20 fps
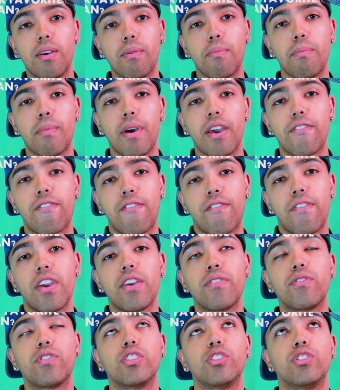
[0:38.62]
My
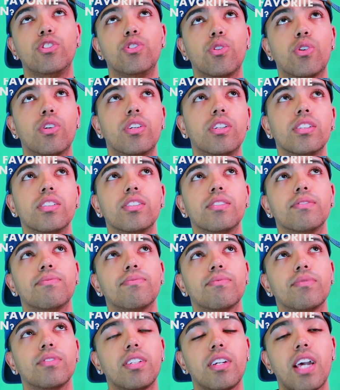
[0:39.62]
favorite
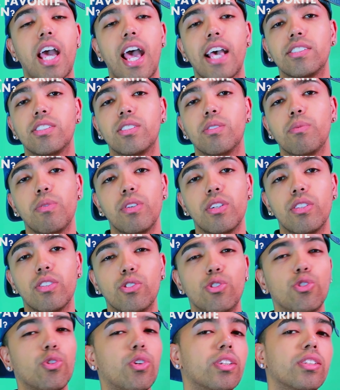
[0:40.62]
Jordan, it has to be
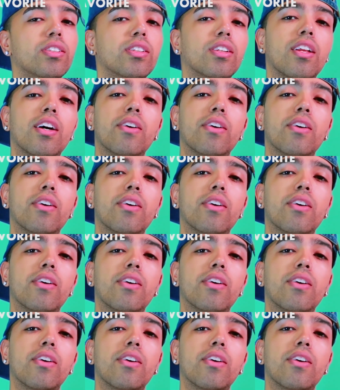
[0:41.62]
the Jordan